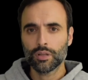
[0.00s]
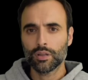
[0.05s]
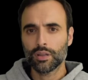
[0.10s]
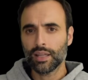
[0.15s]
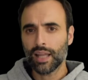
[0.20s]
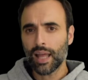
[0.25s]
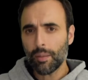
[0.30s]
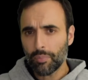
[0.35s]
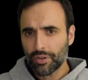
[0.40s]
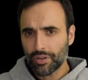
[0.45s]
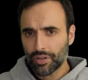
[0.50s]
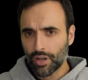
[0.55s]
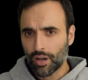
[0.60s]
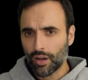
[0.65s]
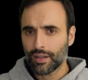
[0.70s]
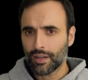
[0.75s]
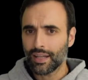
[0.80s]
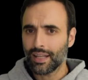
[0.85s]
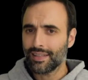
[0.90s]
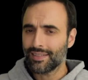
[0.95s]

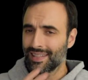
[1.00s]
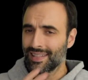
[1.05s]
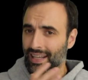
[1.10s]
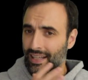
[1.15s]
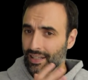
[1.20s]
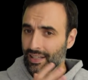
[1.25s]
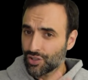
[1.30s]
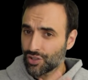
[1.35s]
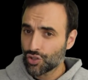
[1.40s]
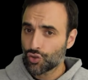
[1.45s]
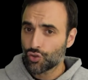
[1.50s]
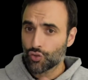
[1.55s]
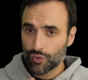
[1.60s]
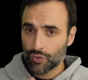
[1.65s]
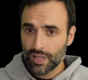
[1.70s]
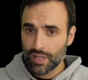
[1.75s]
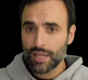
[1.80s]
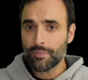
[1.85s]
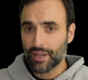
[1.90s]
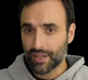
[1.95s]
Lebanon is an
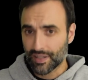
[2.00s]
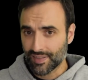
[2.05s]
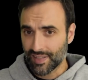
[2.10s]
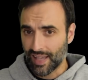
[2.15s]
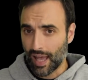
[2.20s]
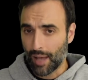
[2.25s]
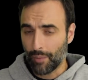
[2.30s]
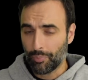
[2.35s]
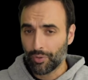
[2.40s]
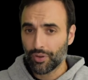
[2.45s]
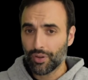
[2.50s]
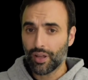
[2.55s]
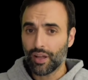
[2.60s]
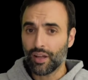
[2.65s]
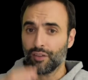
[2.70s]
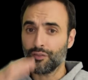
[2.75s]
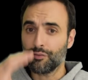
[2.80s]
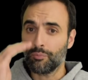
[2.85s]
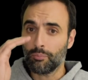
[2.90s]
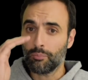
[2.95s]
extreme example
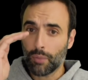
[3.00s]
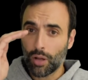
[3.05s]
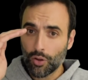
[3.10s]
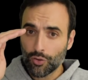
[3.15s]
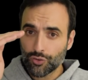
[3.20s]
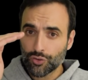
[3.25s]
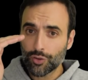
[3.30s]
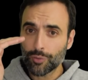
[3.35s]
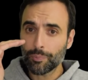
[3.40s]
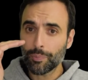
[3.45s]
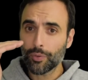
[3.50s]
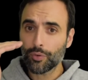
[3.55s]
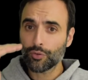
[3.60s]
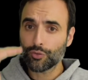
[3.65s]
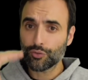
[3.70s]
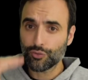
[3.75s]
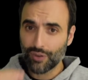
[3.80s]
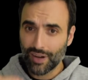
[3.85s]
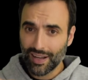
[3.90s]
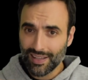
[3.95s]
of multiple
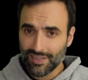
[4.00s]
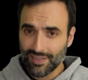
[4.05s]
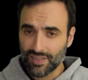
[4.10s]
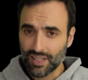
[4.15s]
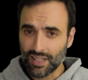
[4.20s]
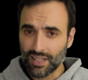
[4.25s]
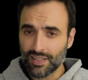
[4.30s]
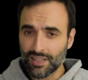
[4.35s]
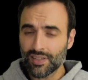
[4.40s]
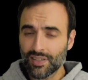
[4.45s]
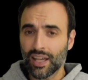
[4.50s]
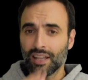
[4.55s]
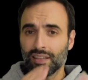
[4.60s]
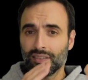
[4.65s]
crises